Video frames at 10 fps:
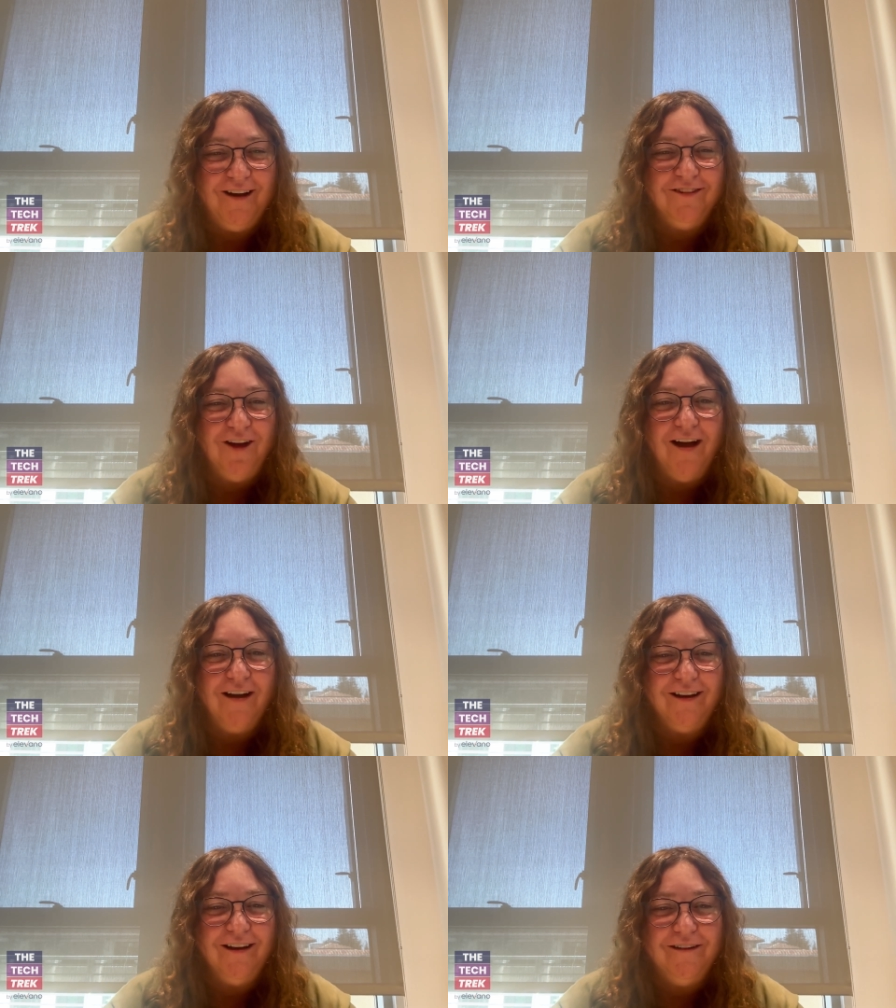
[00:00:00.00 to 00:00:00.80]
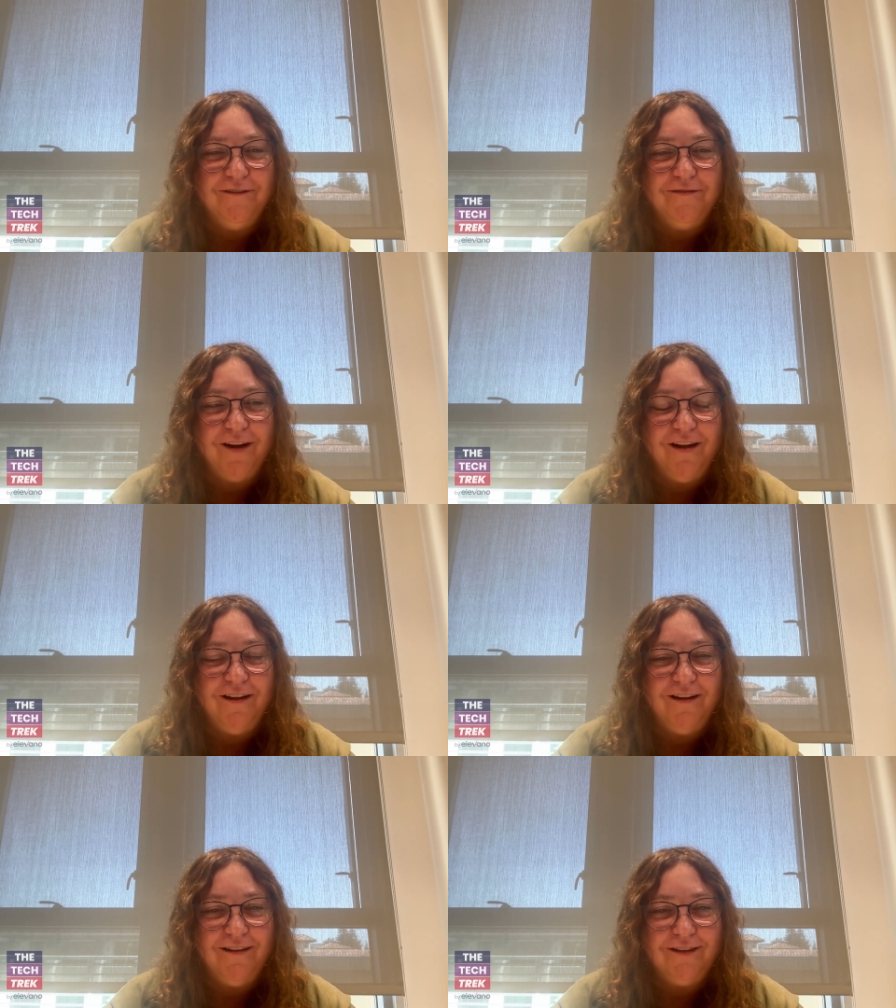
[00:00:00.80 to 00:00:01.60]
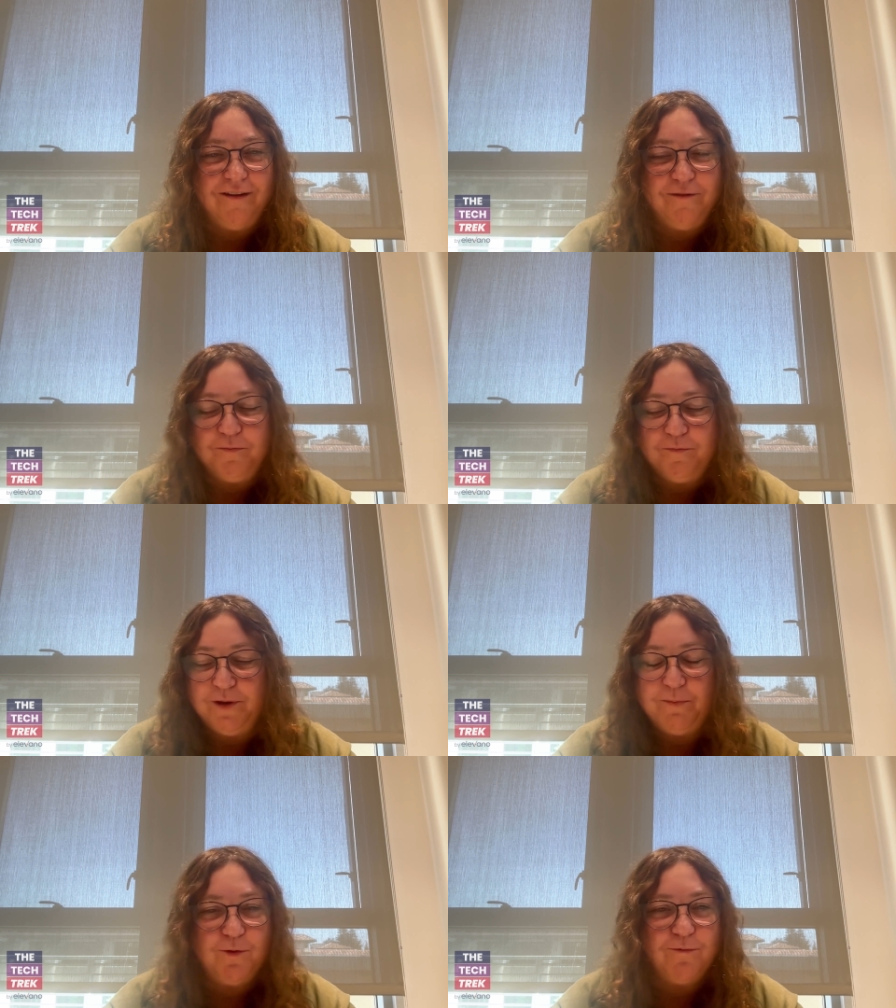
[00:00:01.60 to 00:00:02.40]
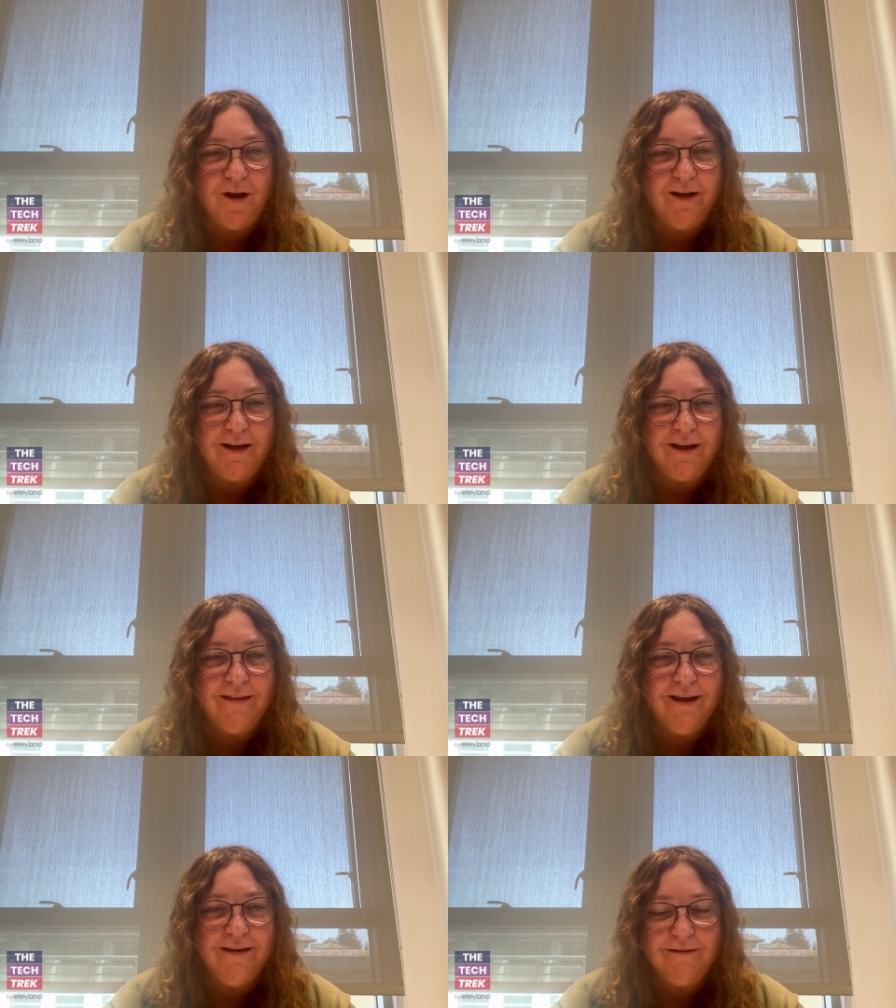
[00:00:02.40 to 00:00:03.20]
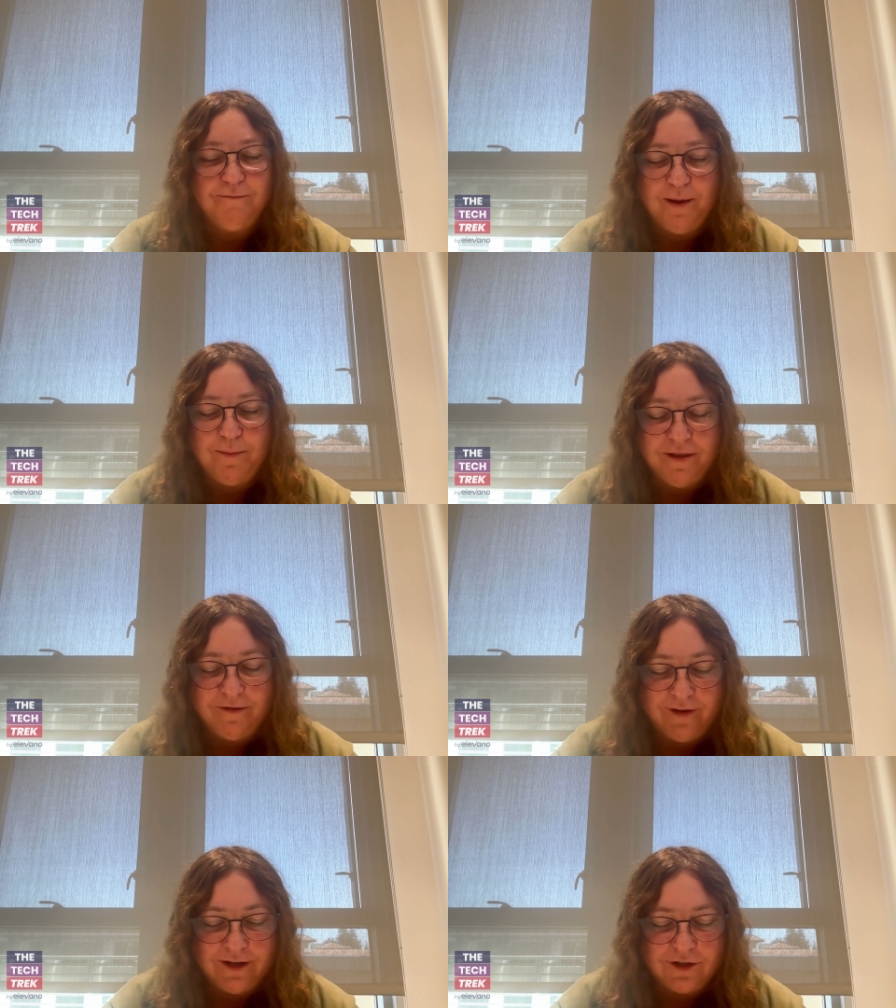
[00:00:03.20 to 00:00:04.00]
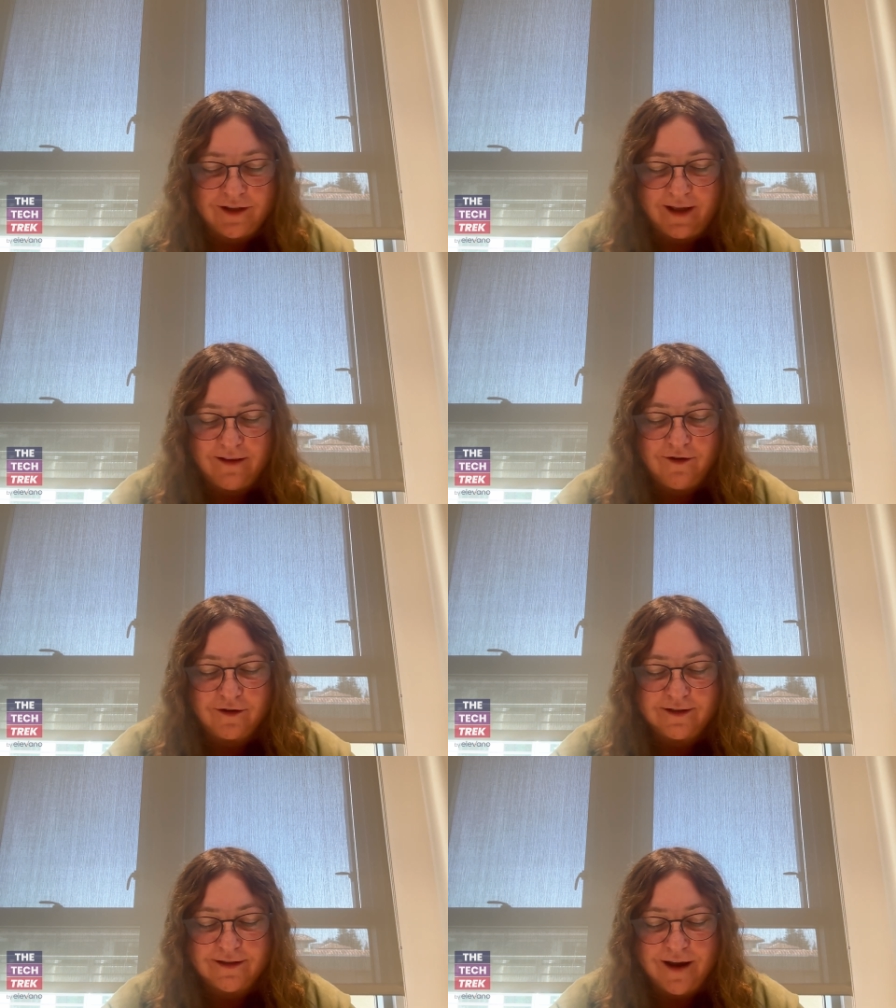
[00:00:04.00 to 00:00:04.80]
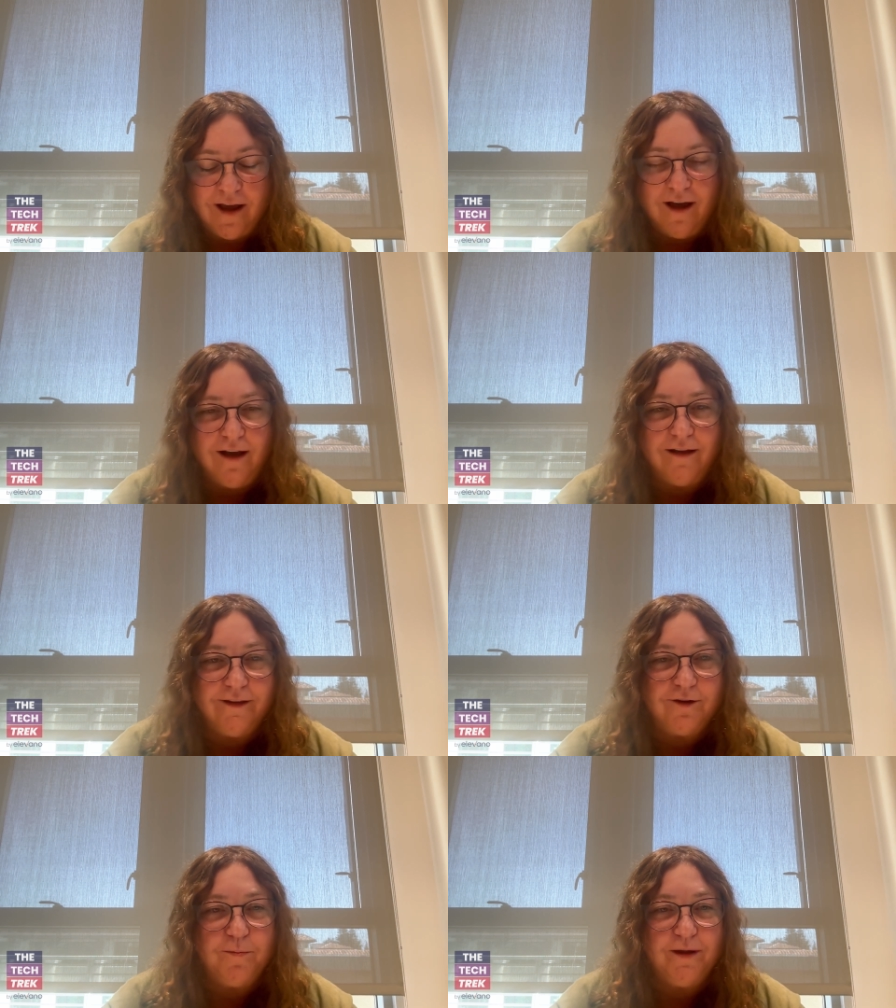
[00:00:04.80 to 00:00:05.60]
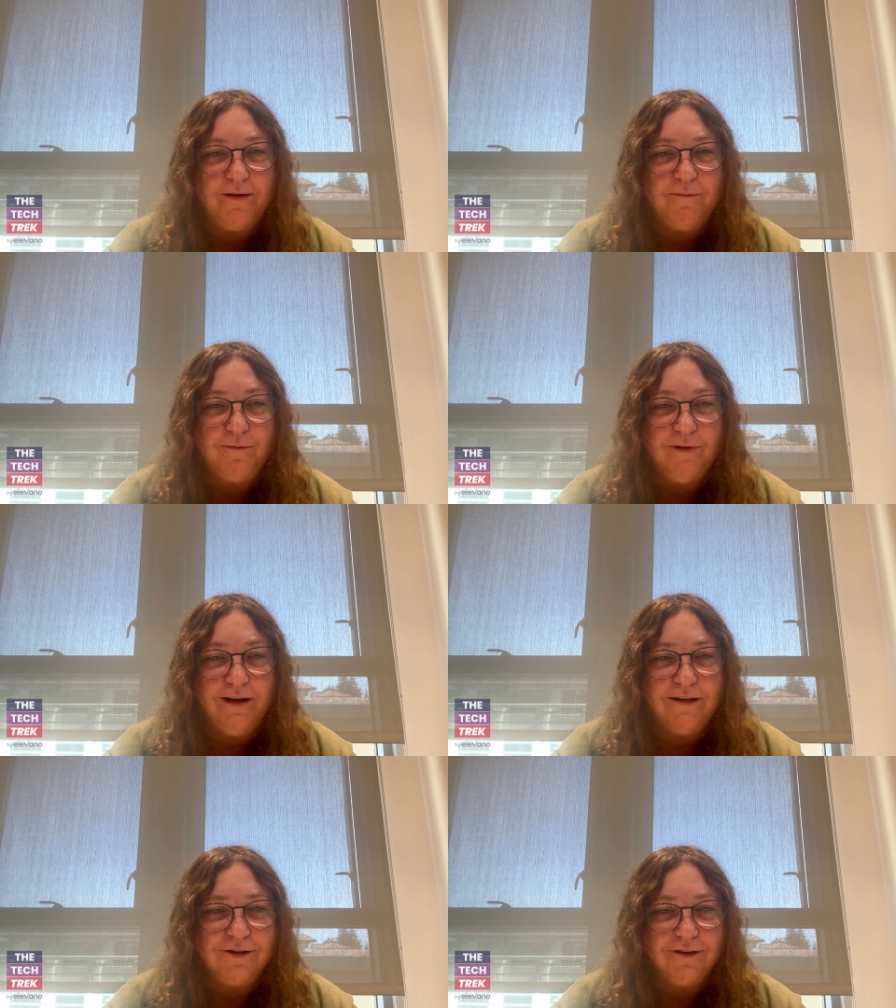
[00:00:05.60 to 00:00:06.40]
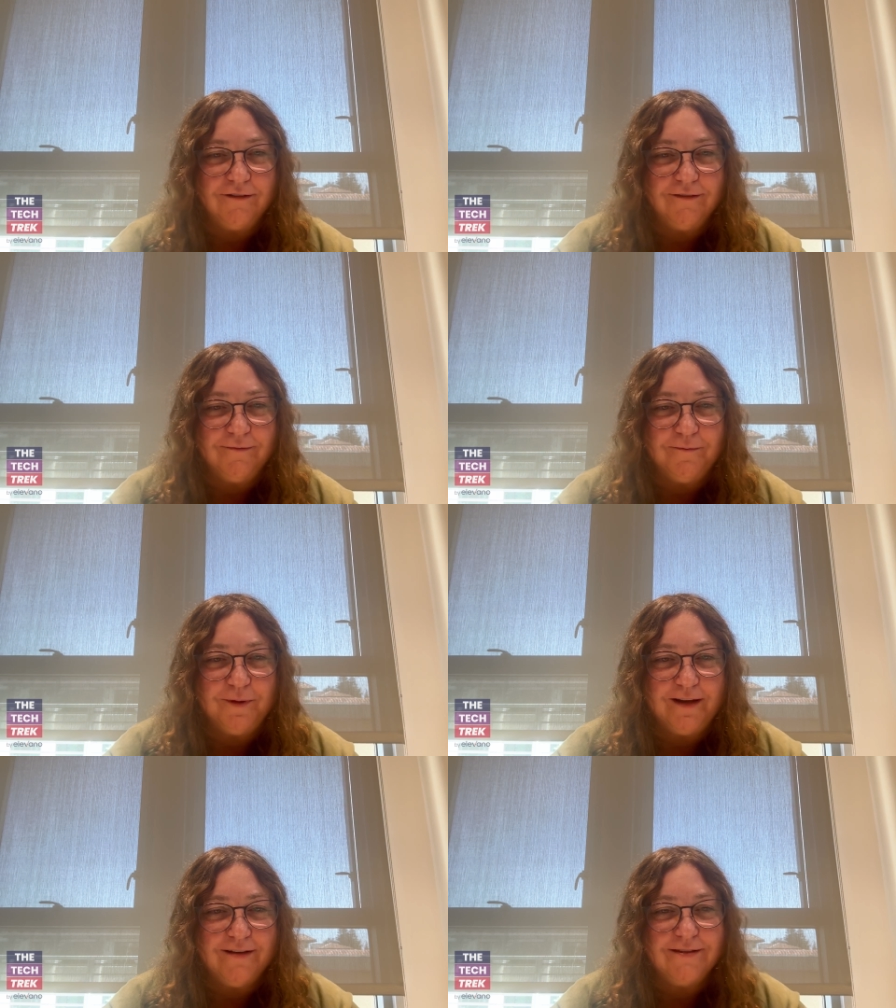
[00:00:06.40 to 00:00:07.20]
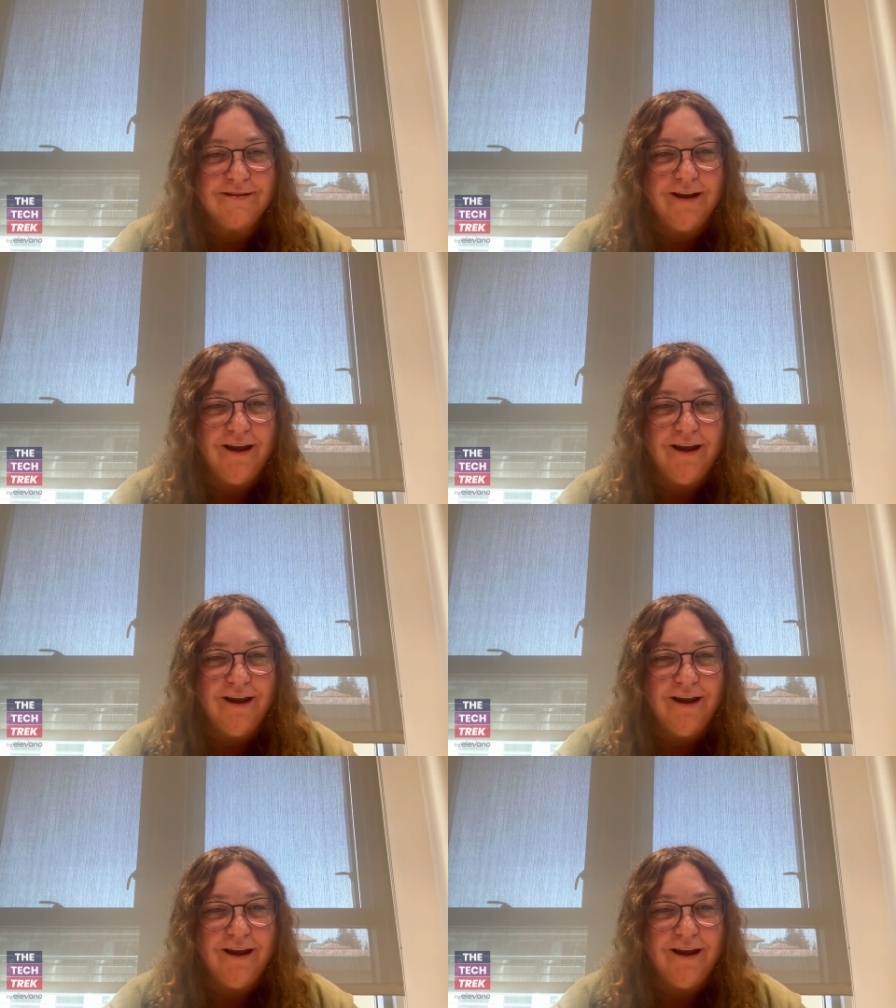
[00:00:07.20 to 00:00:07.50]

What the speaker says: lot of people running, and then maybe the finish line looks a little bit neater because